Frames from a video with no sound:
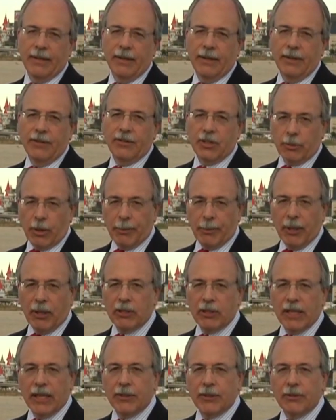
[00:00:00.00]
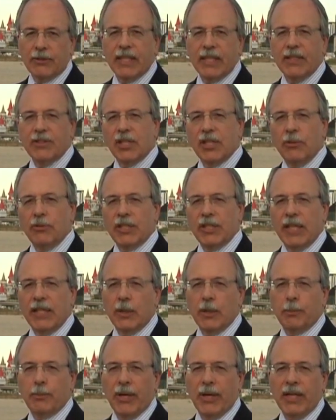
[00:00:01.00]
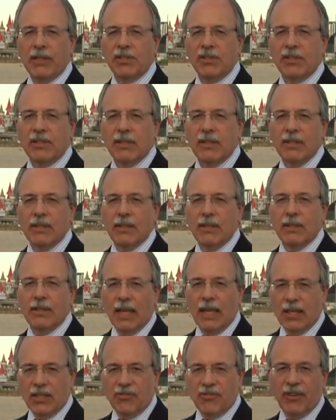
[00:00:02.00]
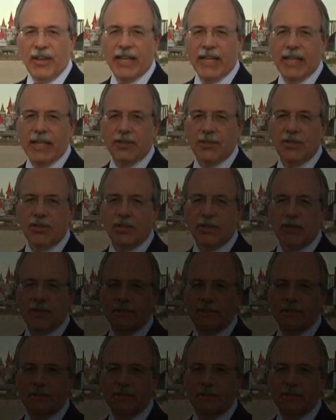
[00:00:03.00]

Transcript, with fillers: Jerry Bodlander, The Associated Press, Las Vegas.